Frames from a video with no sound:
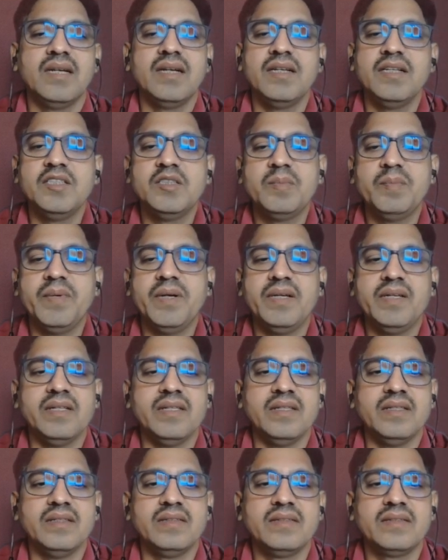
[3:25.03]
Second is
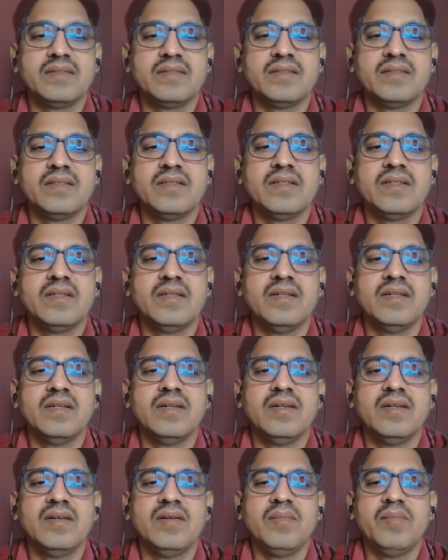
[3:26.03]
petal.
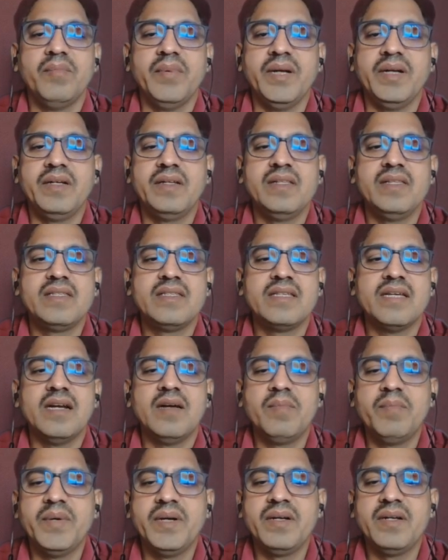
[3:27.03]
Petals
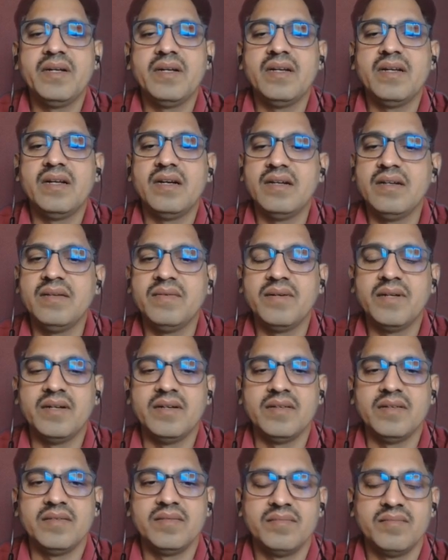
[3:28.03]
and petal are
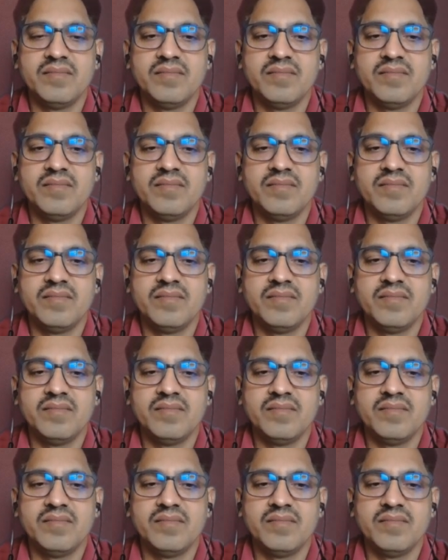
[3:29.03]
different